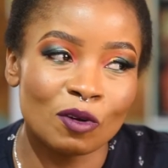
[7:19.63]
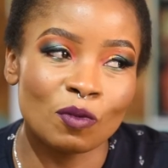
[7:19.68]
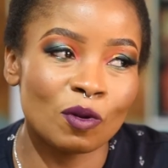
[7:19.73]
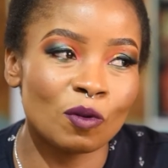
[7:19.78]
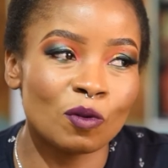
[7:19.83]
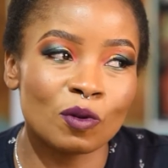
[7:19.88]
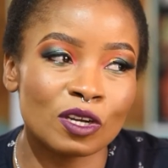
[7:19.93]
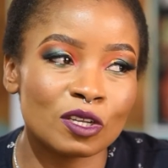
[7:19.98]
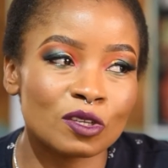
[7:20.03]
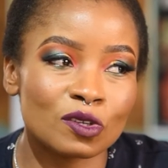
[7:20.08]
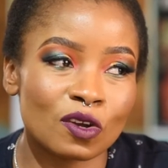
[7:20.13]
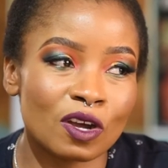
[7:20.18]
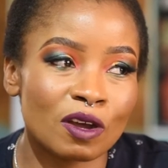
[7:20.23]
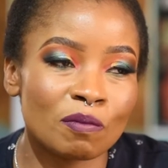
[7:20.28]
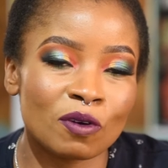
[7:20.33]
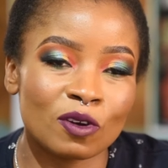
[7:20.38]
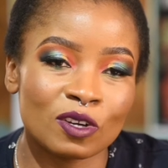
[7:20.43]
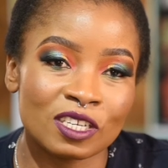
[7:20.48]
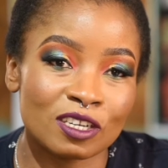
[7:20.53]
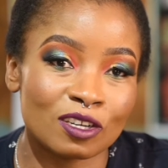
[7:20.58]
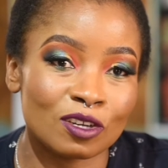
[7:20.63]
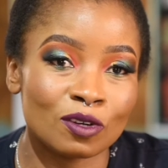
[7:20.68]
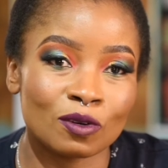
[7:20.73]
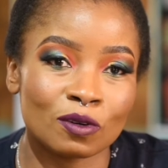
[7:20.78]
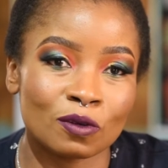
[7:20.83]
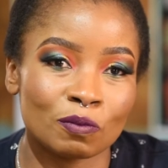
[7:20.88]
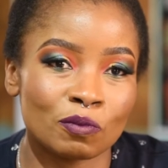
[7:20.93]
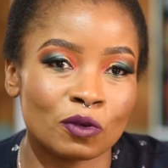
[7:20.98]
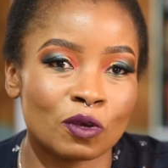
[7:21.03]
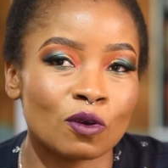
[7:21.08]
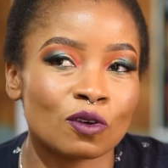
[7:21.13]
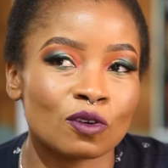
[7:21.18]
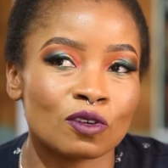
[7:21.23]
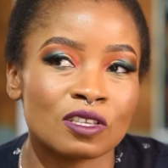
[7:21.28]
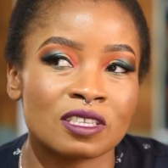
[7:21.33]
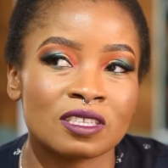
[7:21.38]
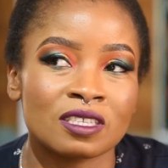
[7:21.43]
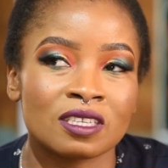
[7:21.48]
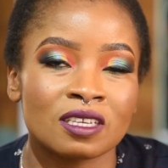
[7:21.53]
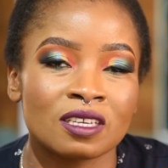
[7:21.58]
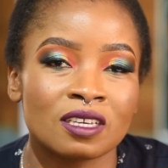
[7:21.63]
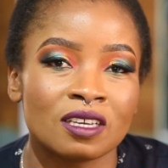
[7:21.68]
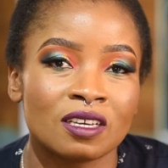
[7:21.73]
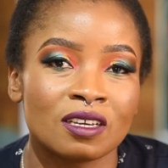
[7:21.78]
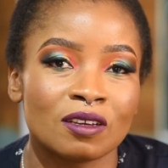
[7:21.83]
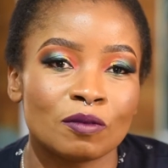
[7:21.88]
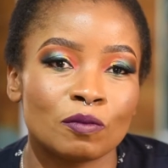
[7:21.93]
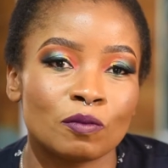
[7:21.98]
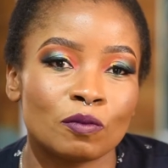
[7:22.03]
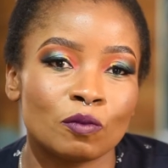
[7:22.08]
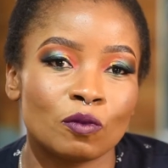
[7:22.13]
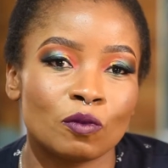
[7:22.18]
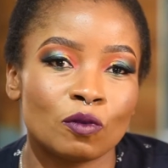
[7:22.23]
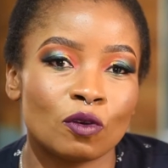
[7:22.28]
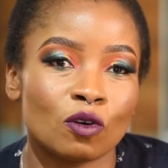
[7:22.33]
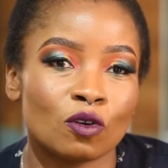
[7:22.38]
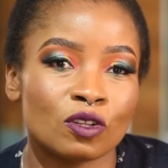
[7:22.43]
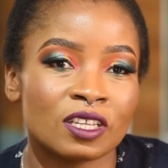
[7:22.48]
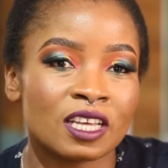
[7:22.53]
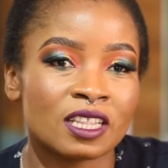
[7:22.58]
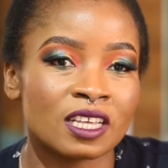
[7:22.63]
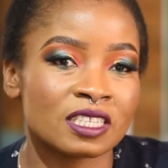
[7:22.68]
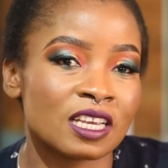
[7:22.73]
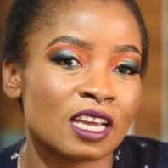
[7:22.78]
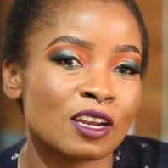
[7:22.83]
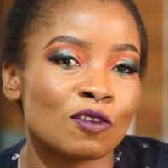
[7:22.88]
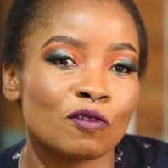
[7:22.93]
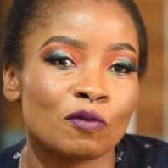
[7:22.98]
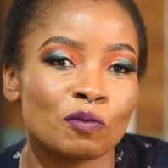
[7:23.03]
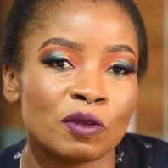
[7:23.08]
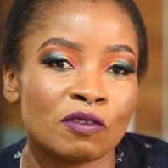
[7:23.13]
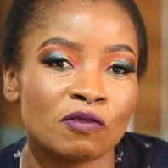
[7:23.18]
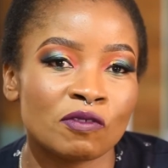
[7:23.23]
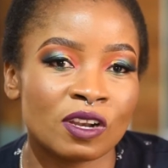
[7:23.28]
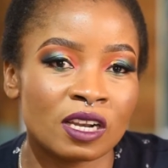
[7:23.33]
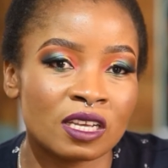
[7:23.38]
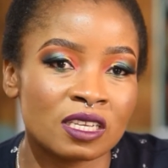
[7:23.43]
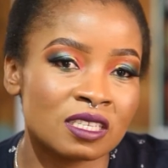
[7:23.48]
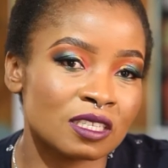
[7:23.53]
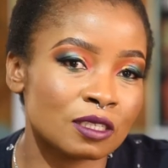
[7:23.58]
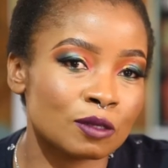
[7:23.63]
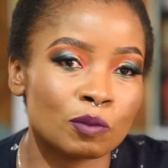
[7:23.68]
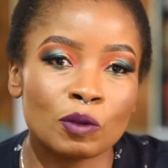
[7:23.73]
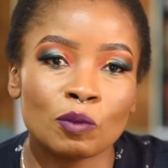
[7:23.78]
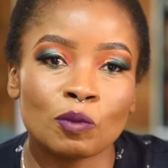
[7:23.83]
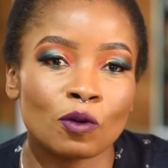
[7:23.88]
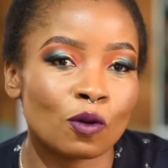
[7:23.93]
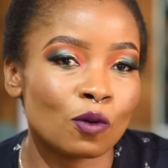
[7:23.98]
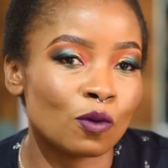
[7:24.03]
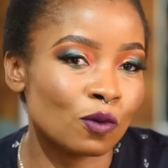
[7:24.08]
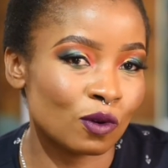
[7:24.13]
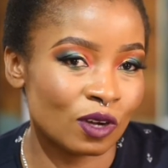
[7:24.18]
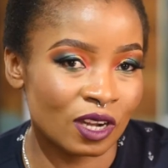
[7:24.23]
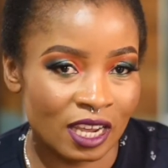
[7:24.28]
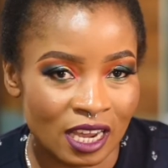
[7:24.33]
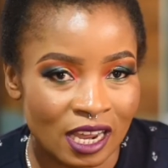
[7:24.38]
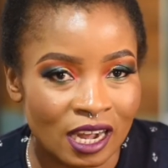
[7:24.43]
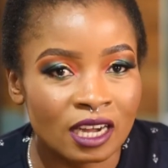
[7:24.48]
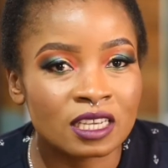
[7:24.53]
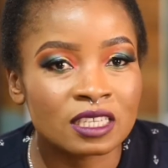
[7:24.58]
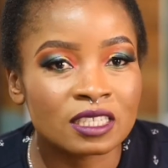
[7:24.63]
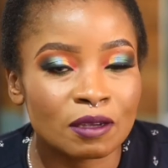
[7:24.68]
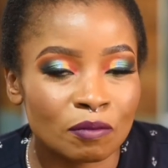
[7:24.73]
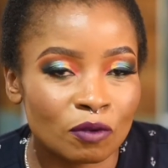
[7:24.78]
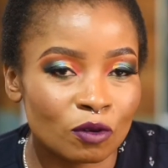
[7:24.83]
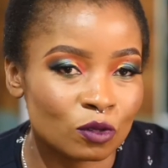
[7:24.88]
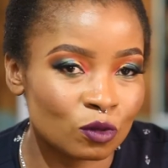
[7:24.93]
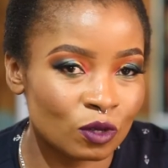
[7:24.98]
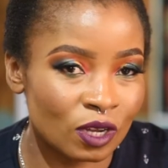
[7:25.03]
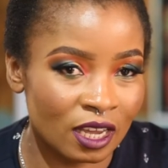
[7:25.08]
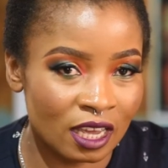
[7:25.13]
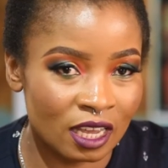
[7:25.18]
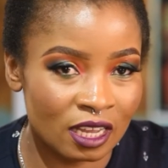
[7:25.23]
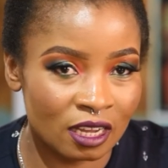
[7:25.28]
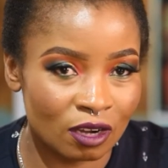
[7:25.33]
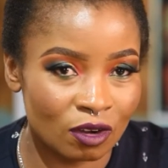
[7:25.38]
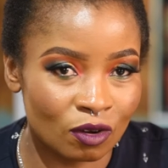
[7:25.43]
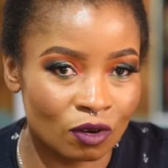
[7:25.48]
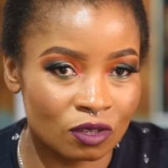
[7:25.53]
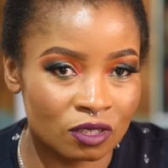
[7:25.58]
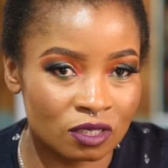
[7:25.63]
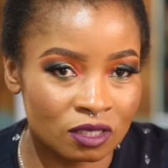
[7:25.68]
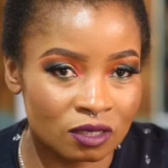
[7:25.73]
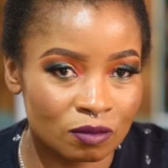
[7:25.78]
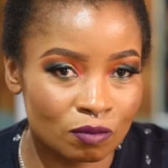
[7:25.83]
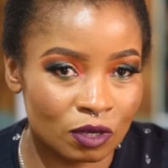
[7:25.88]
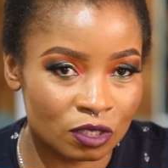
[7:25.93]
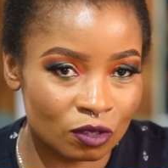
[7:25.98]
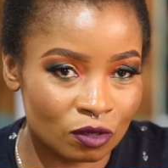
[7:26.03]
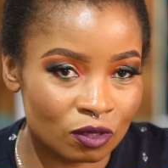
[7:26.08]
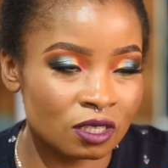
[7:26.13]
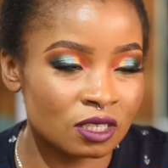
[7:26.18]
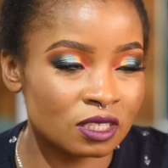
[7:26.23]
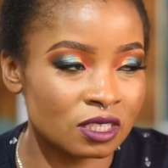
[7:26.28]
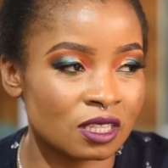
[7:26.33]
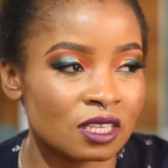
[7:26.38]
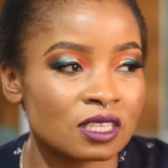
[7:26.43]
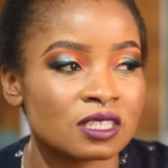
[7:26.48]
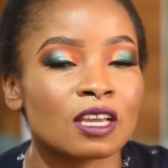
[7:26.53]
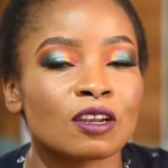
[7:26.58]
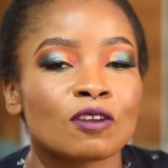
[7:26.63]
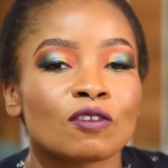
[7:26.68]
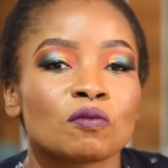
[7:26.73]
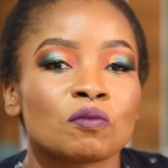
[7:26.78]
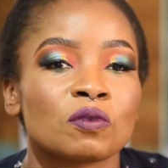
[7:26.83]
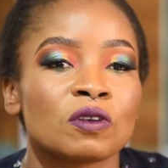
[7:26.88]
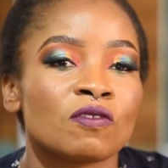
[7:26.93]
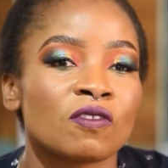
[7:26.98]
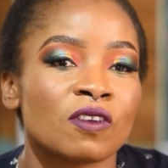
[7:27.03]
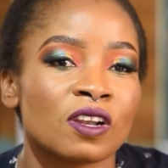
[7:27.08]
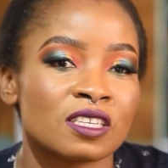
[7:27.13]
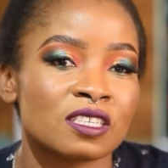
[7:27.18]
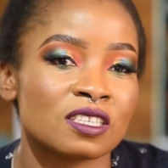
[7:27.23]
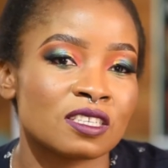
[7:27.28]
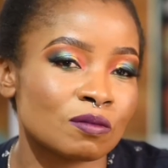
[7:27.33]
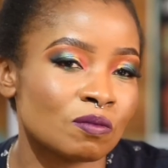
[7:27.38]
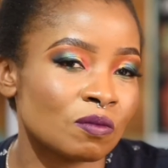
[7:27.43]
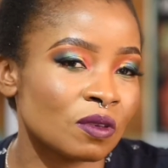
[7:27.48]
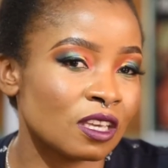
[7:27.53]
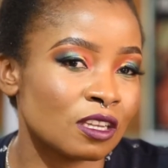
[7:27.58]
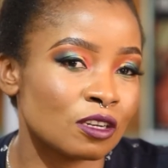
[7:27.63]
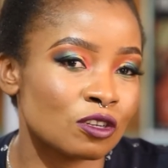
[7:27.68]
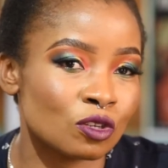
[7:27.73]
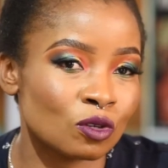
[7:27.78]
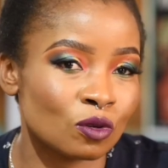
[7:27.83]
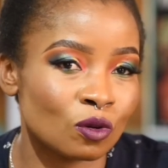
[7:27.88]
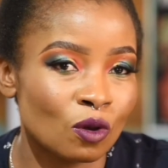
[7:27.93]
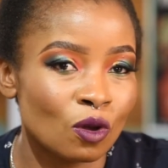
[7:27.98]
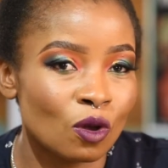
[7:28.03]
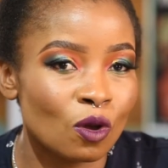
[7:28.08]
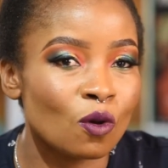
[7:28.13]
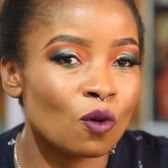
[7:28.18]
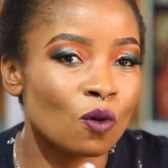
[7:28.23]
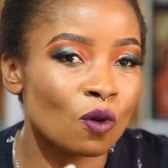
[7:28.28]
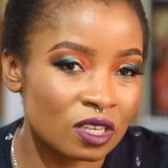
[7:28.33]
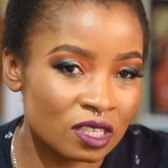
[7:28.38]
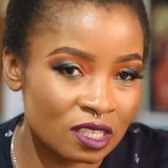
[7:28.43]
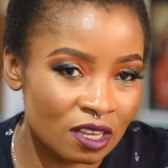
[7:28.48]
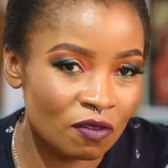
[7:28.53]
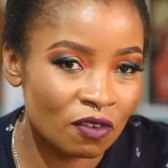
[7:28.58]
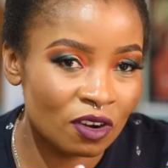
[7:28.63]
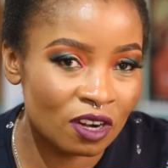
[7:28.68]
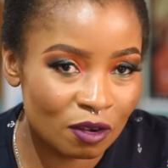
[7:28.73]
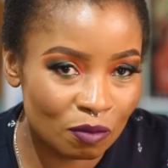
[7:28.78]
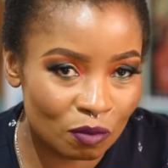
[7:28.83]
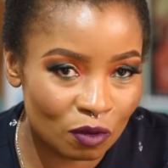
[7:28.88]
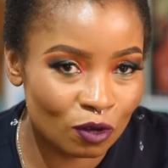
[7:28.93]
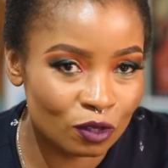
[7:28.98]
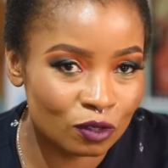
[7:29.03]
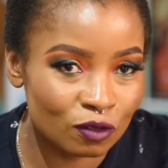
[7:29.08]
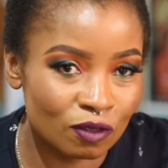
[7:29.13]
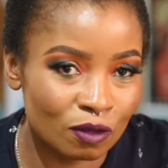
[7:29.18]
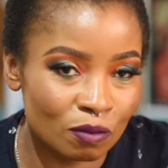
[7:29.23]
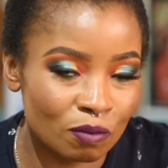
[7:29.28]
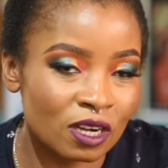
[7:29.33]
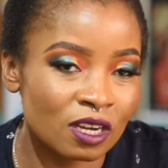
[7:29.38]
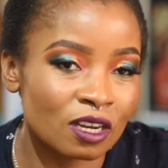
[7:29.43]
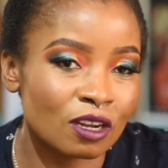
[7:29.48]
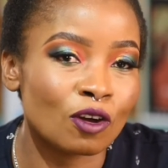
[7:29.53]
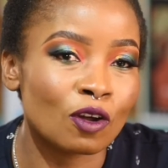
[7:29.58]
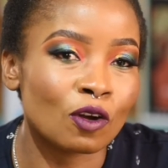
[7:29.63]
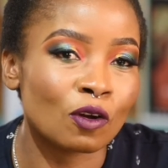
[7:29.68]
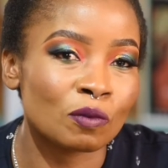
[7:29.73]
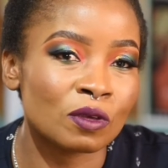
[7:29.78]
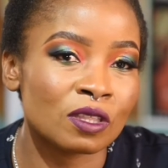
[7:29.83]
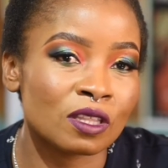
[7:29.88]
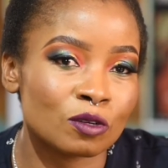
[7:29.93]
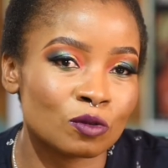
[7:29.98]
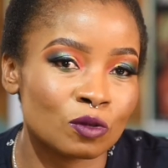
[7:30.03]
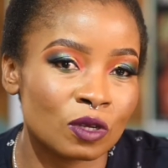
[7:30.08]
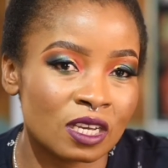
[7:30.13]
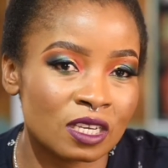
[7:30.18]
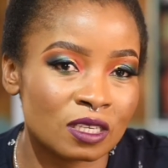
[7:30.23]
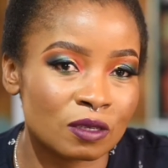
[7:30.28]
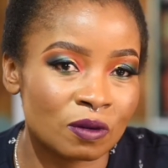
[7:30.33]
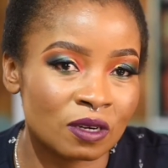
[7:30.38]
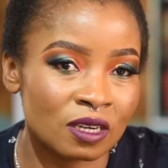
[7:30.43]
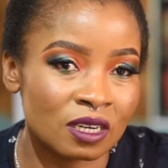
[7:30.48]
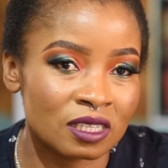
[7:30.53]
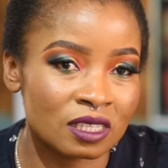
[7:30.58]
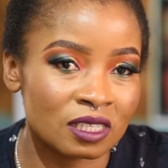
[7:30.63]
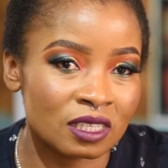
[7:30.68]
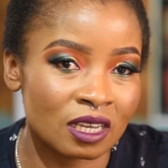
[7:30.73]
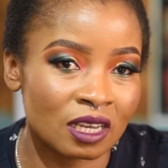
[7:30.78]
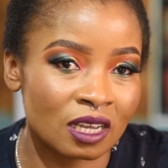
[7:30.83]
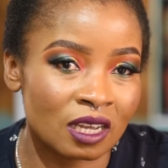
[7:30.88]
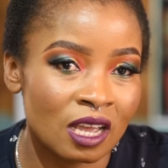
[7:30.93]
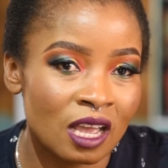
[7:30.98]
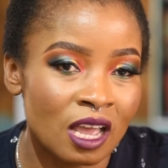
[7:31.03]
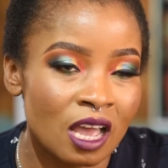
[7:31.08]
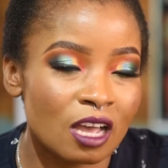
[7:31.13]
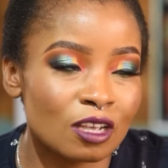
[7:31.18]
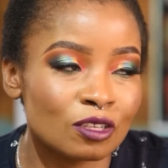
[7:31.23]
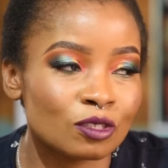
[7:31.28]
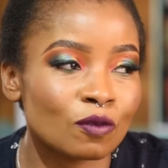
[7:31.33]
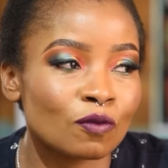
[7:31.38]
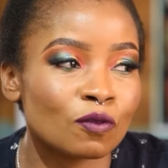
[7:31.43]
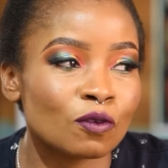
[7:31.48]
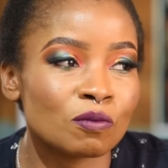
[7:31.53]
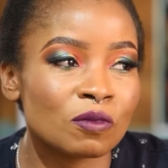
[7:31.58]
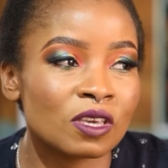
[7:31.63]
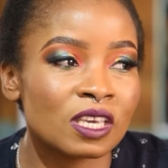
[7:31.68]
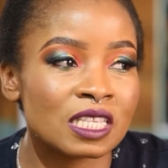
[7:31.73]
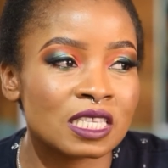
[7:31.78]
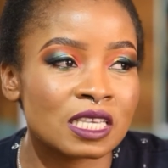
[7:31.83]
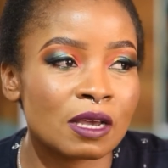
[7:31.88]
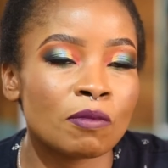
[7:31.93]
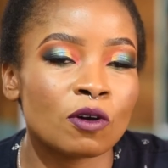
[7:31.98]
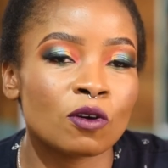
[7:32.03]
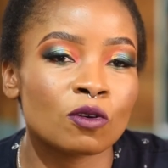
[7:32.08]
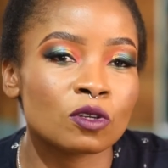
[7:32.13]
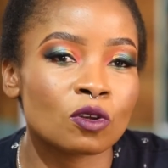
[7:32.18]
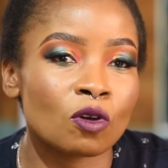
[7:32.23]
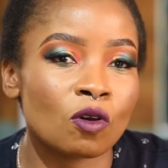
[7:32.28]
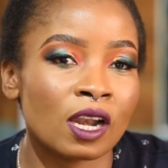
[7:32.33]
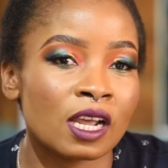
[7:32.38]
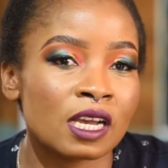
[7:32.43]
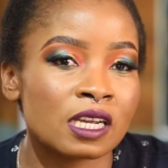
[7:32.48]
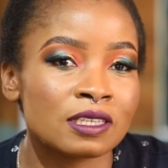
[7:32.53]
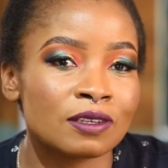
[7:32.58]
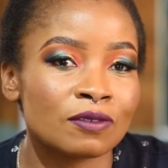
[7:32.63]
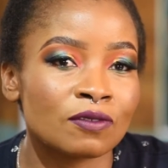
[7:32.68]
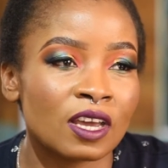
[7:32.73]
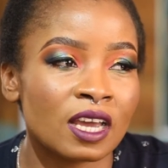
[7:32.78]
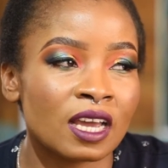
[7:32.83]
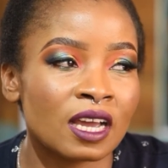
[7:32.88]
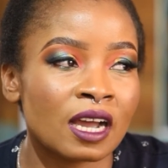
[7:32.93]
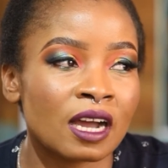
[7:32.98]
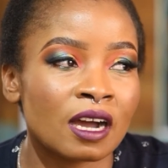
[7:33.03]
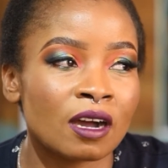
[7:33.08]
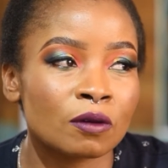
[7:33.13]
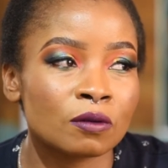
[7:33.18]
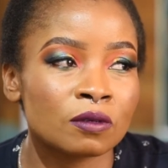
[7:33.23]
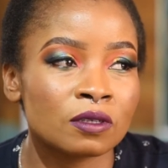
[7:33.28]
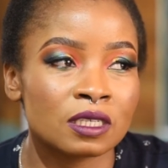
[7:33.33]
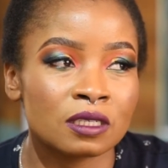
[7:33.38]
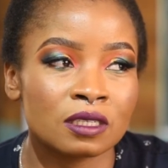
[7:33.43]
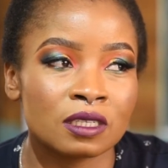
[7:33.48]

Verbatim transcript: Will we want to talk about it? No, because on the other side of privilege is people who could care less about where Kenya goes. But on this other side of privilege is me and you, who are suffering because of the bad economy that we are experiencing. And so for me, it's about collective anger,